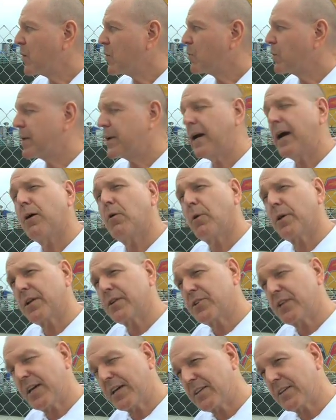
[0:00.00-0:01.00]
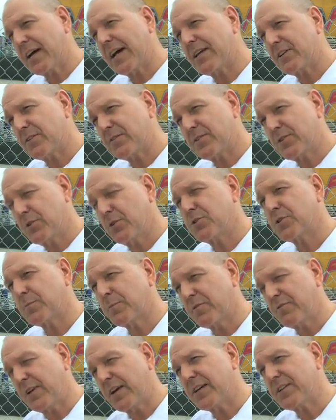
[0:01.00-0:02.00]
We now want to take that to
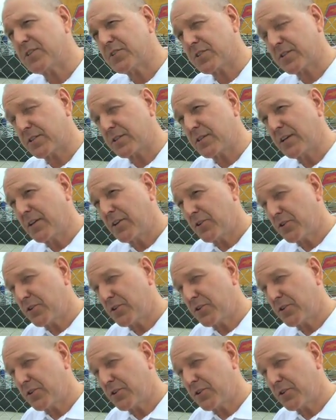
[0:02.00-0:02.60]
some events